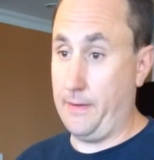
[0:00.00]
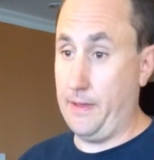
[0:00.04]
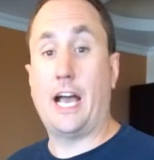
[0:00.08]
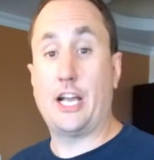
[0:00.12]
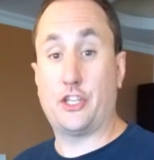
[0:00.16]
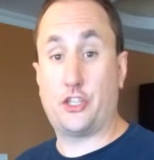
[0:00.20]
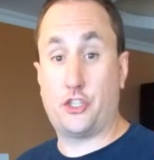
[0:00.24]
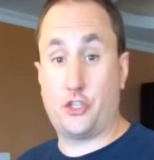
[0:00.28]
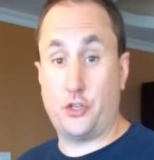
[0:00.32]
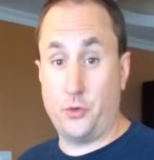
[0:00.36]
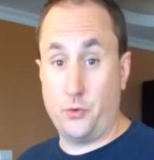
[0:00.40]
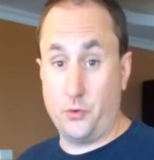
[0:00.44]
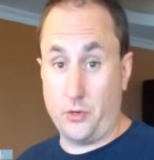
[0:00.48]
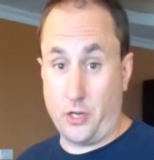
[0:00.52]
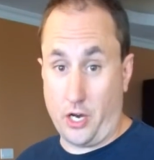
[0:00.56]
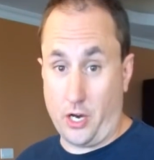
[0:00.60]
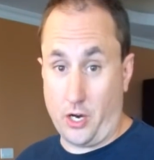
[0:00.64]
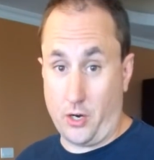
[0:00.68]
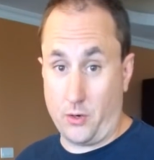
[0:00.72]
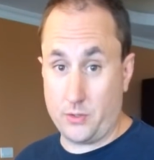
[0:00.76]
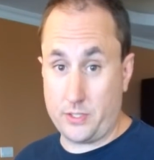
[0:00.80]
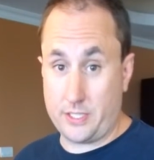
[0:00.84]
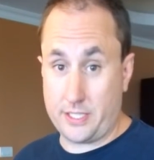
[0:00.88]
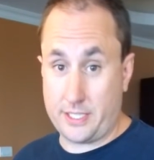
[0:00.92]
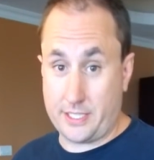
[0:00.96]
I do
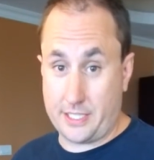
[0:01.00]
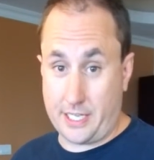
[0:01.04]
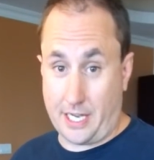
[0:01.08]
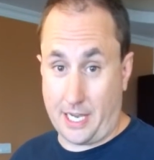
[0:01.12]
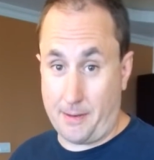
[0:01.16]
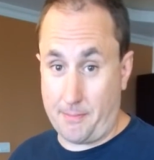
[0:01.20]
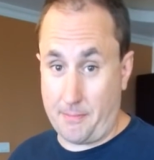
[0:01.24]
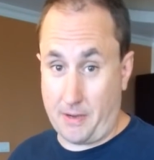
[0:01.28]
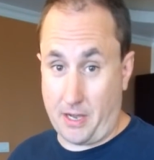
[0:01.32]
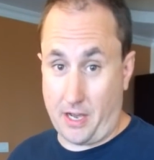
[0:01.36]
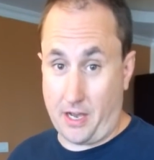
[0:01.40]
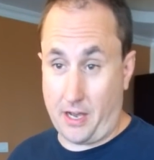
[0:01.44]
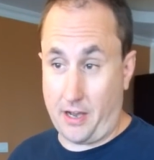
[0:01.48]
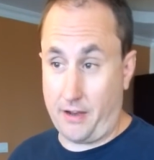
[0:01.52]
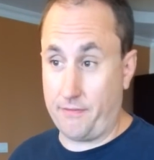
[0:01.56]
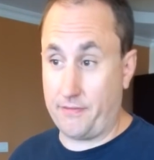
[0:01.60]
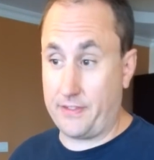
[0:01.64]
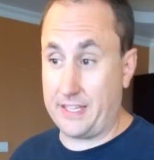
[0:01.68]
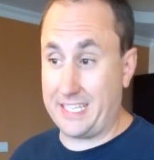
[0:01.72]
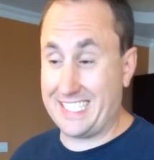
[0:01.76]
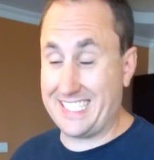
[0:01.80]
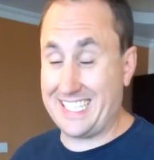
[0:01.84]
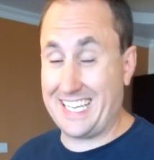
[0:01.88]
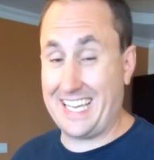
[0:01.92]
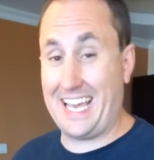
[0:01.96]
know some of the
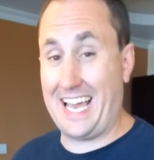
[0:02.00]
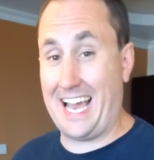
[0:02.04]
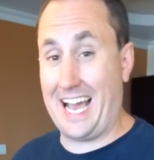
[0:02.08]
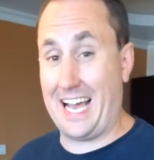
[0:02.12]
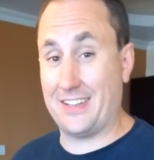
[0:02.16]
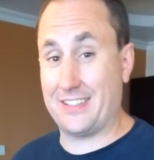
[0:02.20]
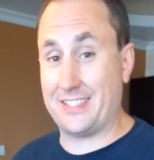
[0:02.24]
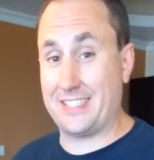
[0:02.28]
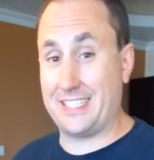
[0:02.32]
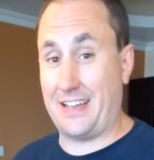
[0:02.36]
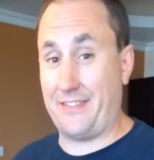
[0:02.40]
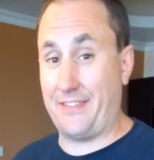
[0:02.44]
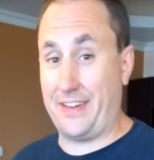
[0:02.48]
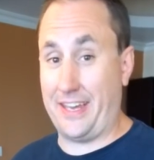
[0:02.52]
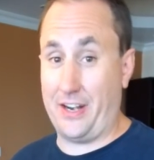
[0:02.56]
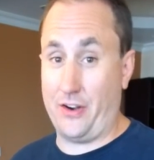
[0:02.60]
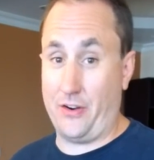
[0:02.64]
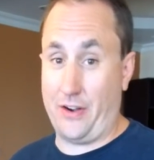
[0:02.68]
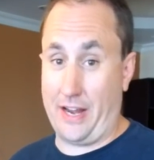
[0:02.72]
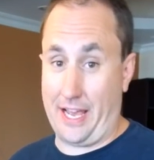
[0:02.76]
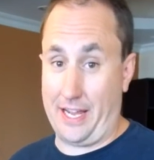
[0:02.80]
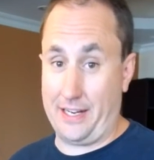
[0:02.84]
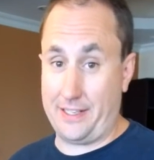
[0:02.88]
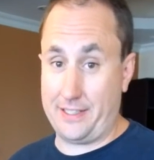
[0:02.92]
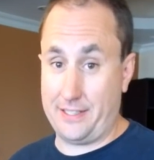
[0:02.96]
tea houses have
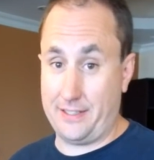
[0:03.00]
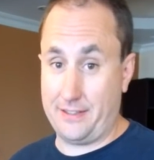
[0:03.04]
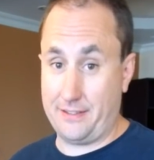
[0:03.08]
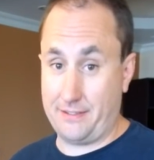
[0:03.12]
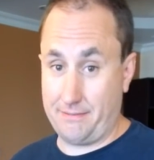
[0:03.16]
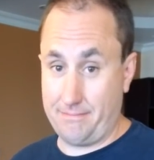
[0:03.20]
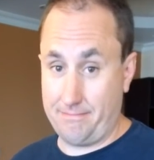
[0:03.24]
internet